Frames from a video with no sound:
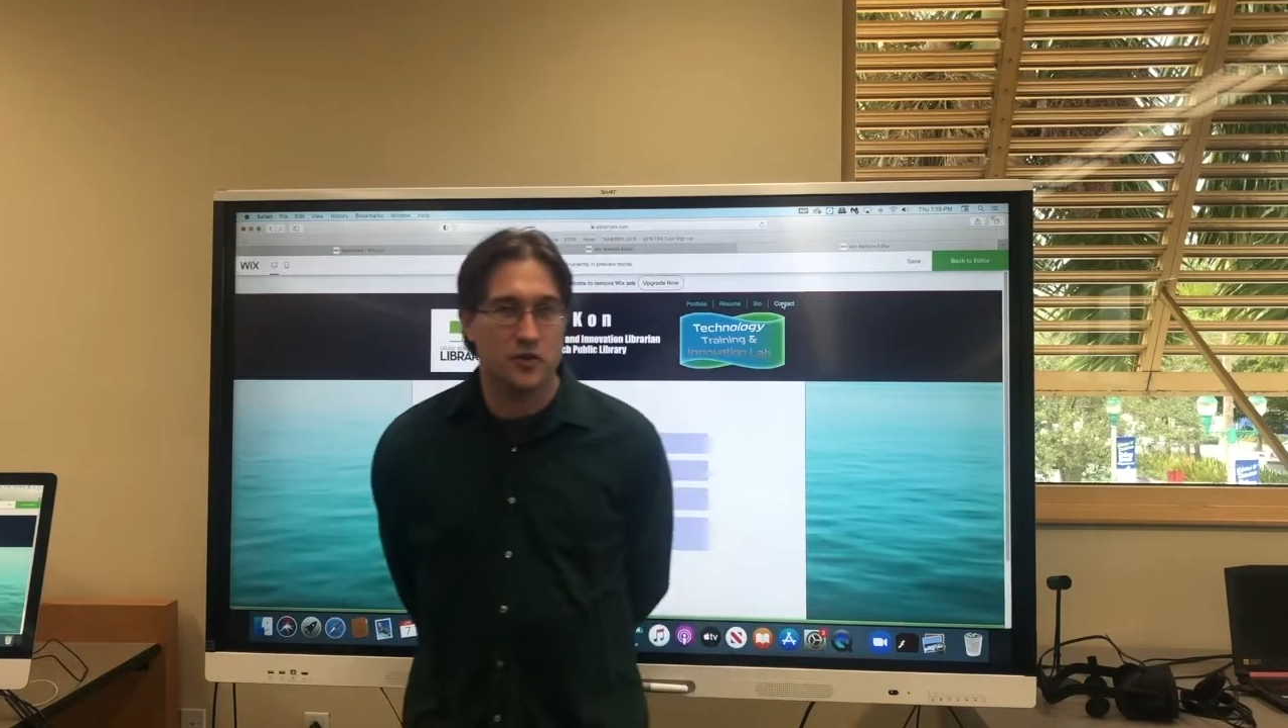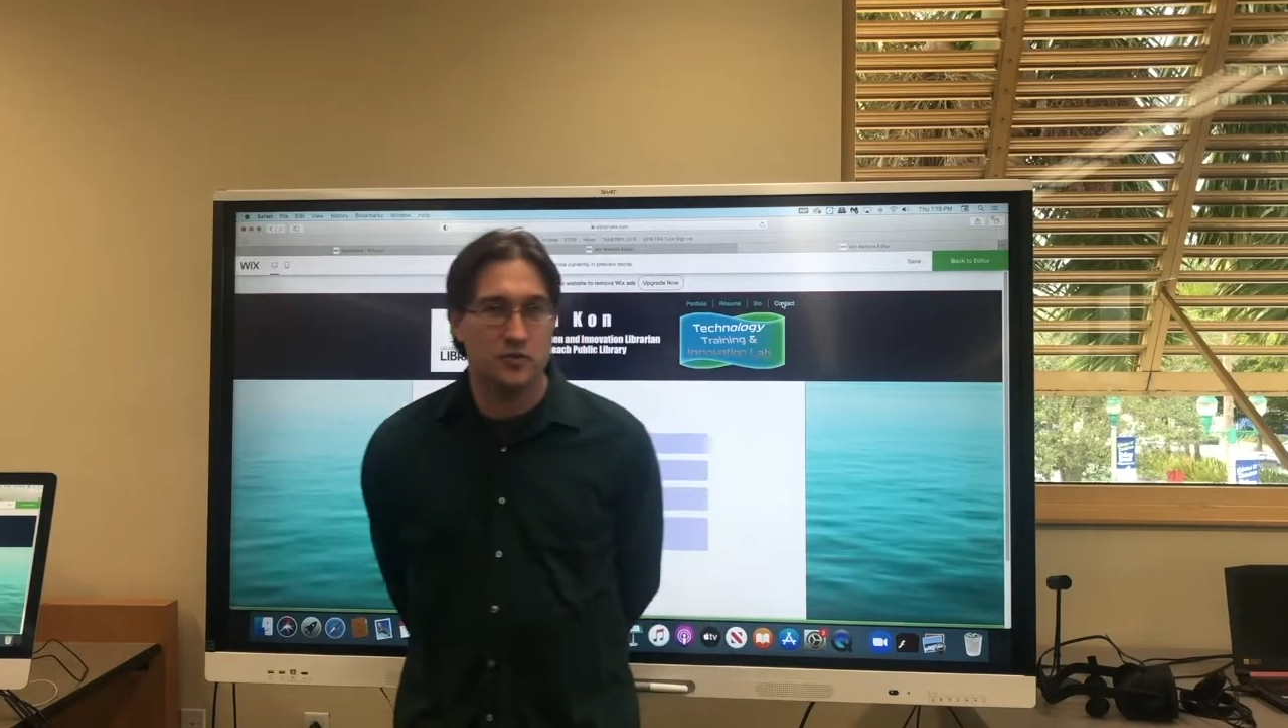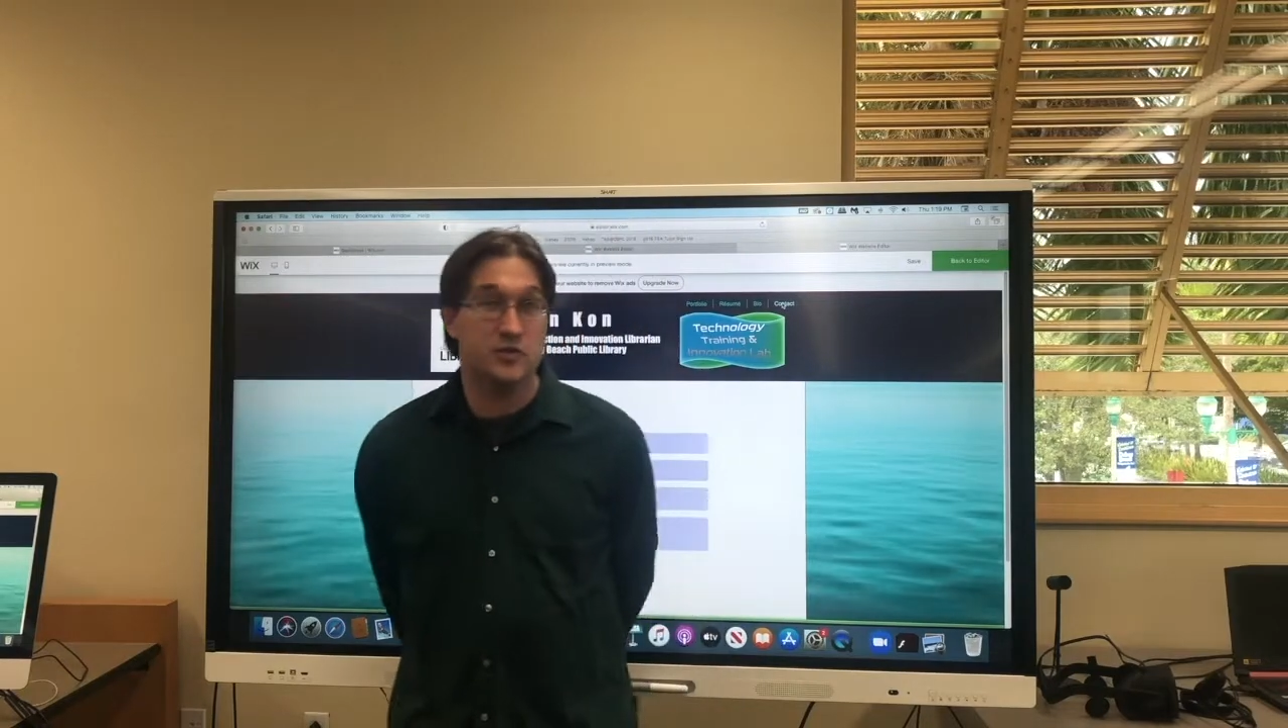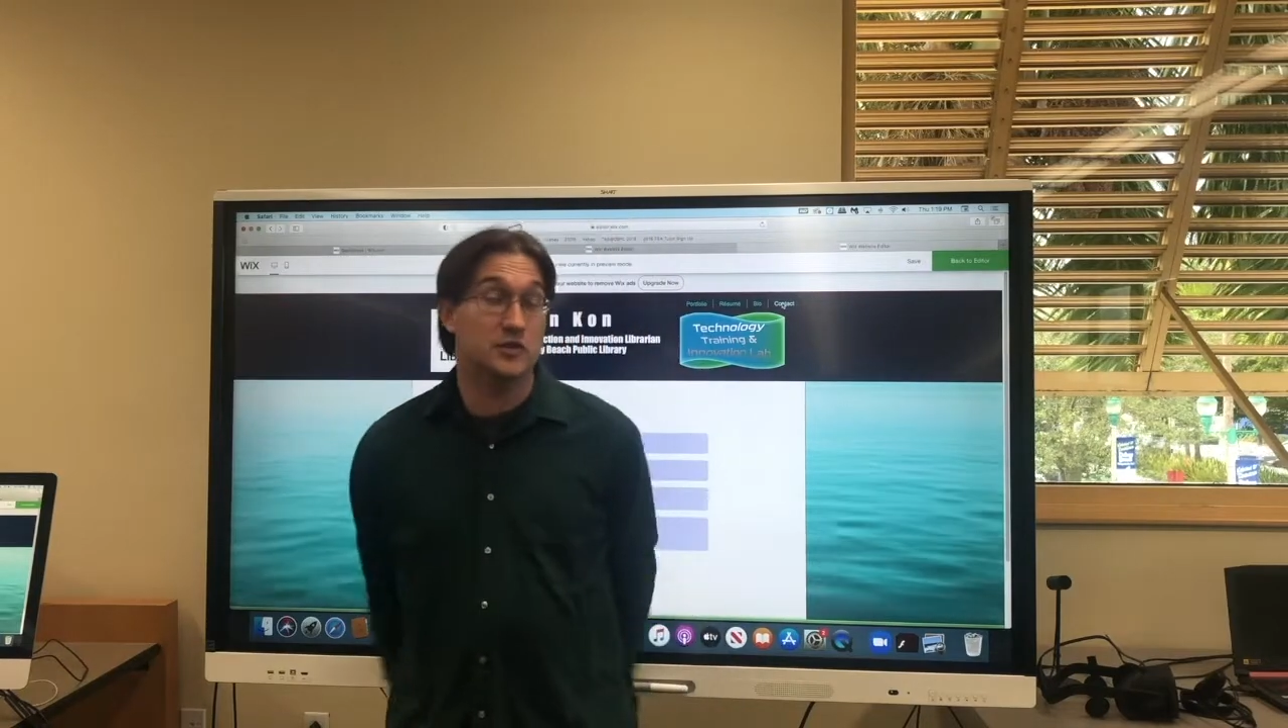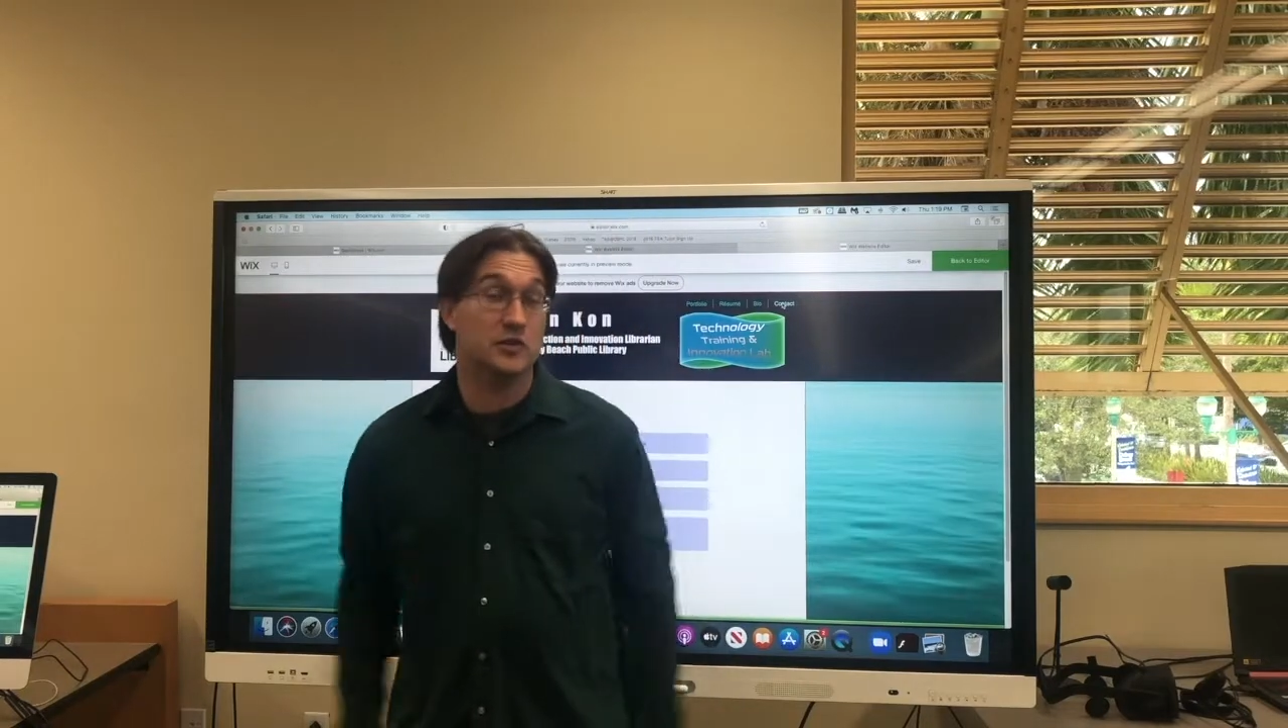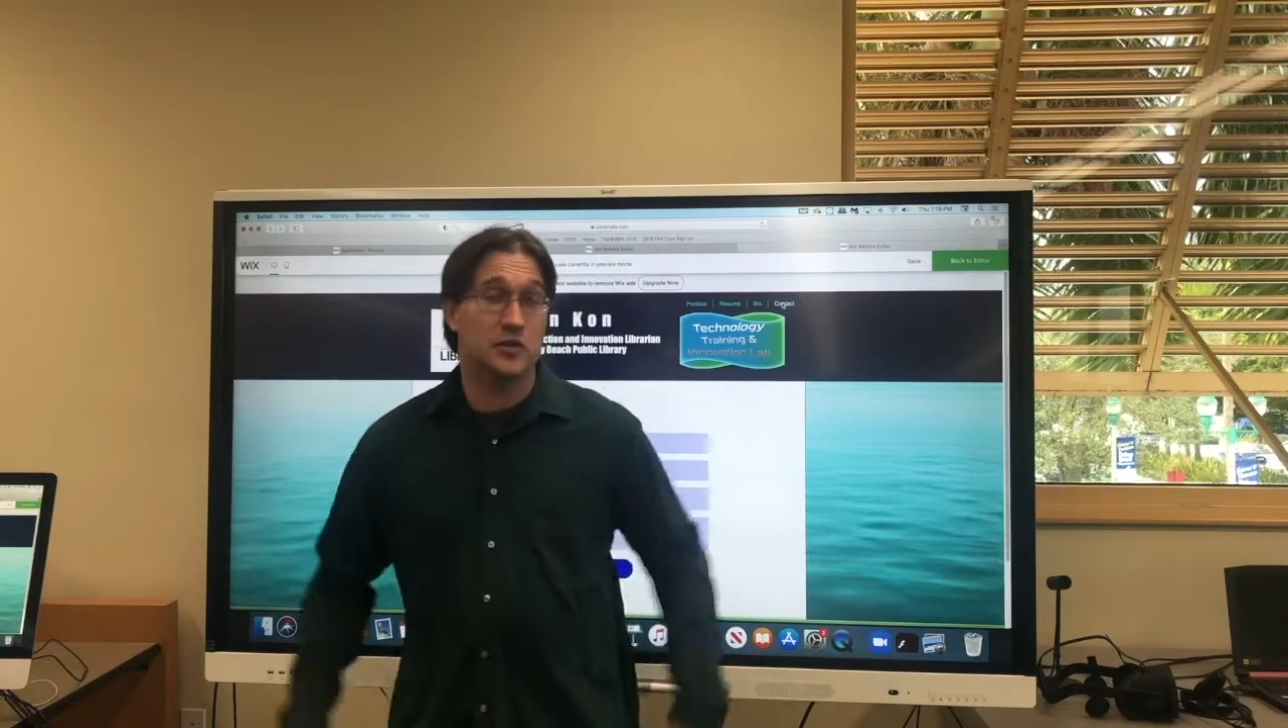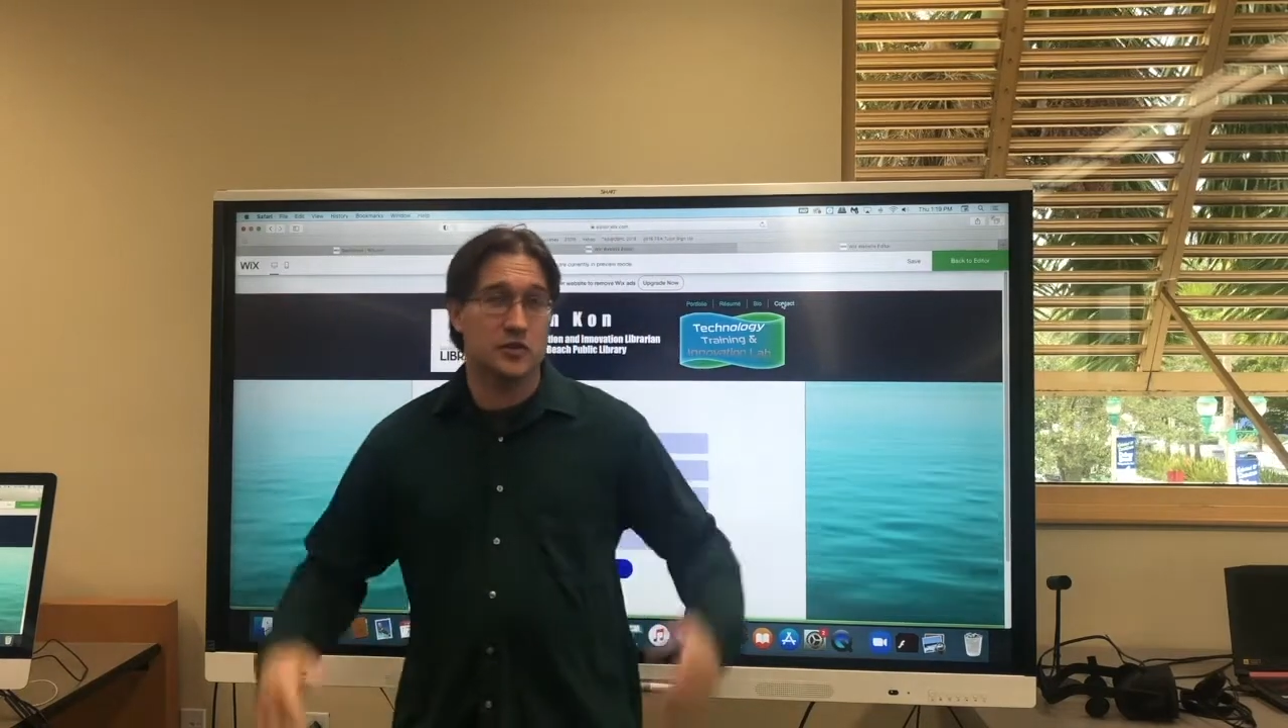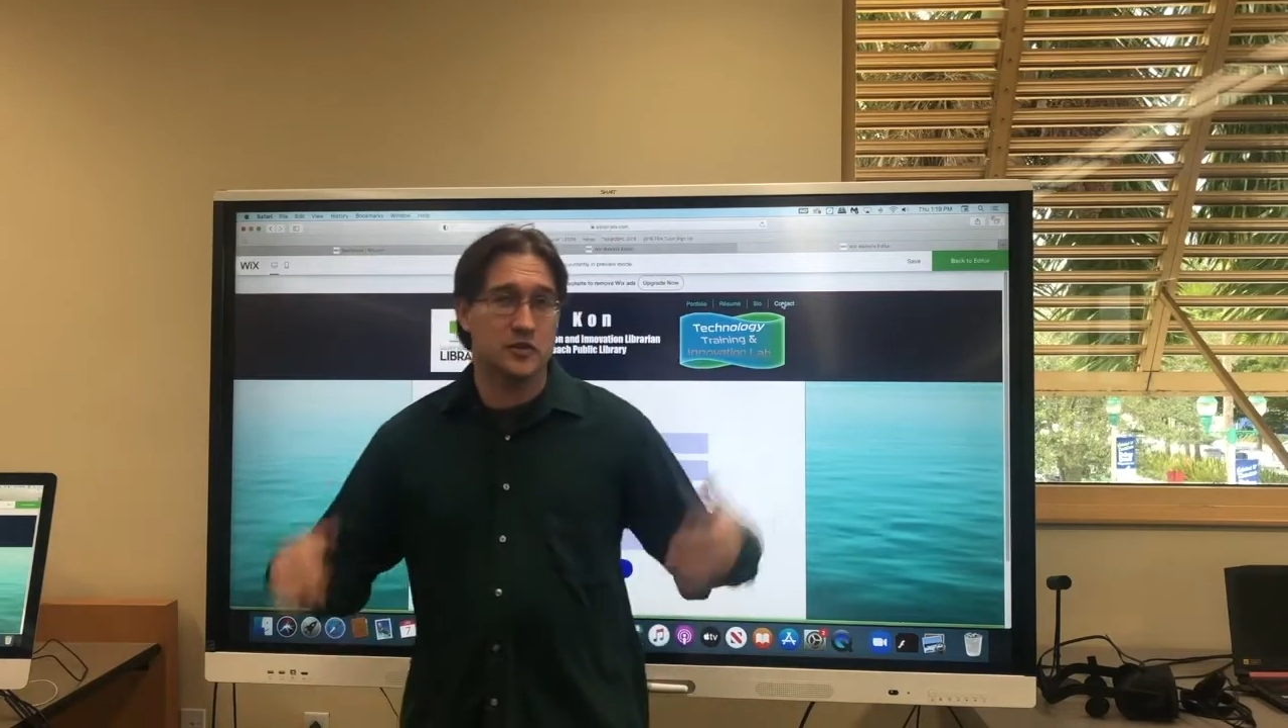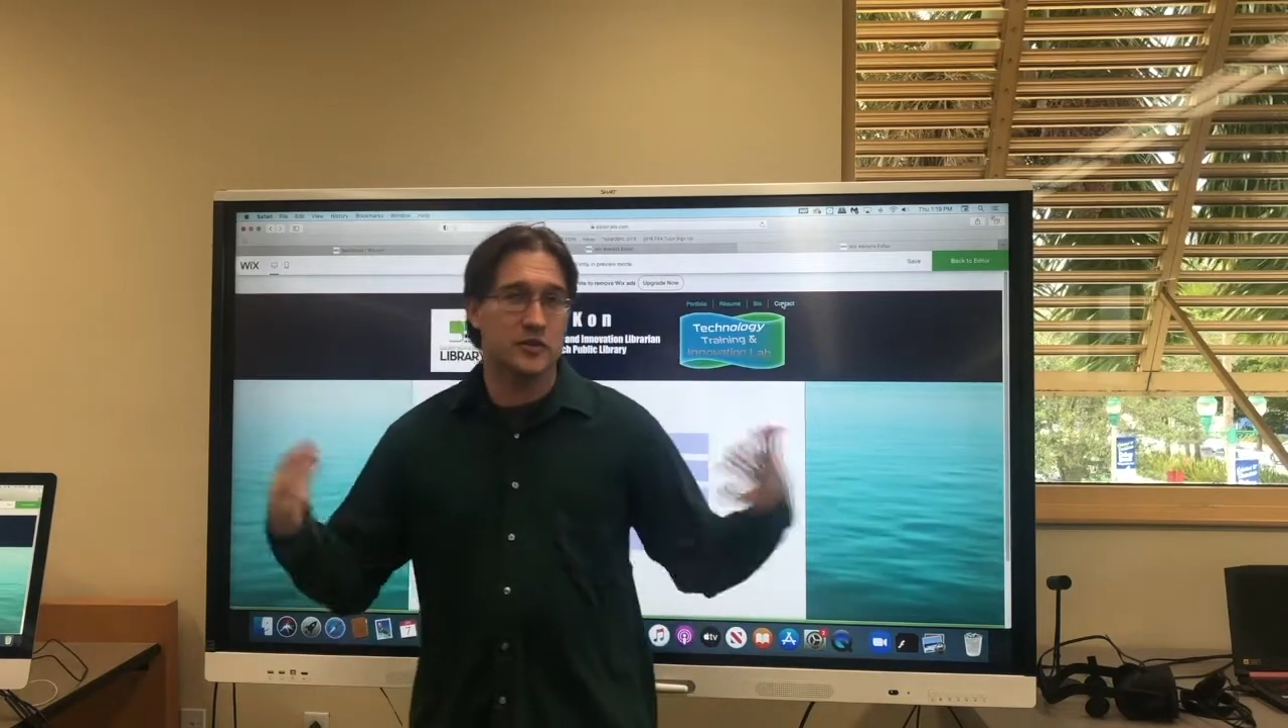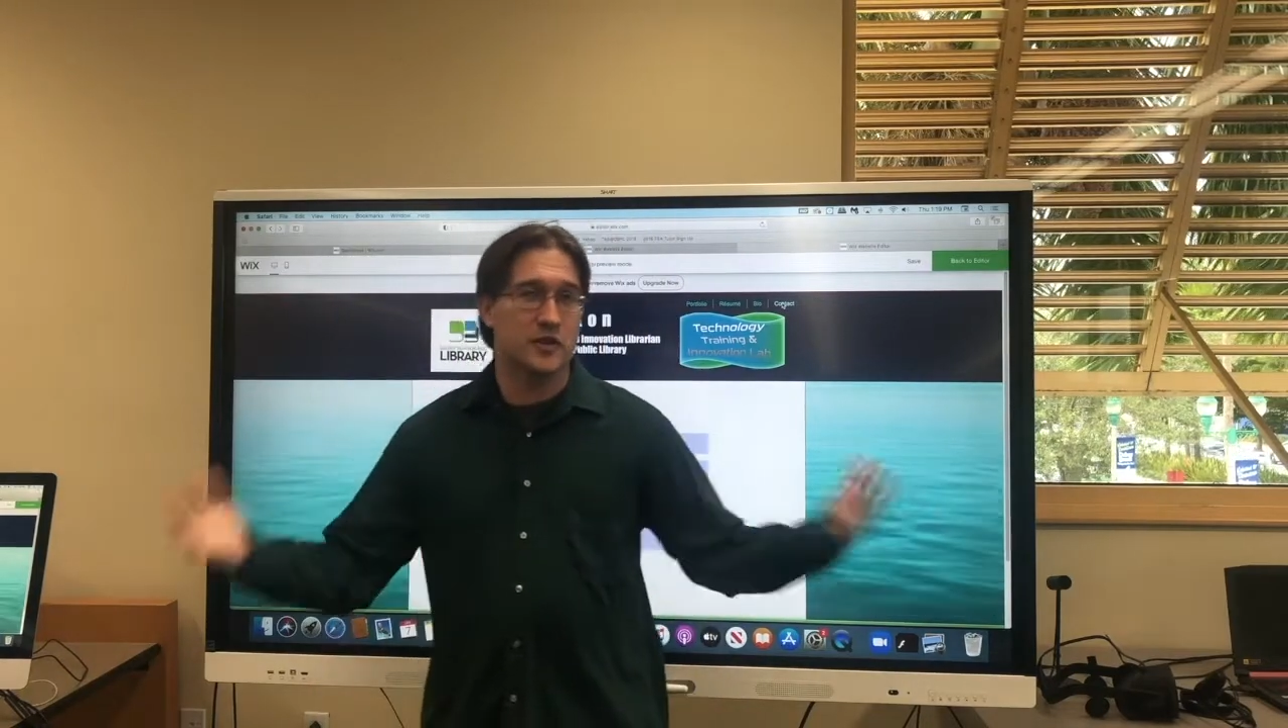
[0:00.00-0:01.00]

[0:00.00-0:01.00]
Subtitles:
to learn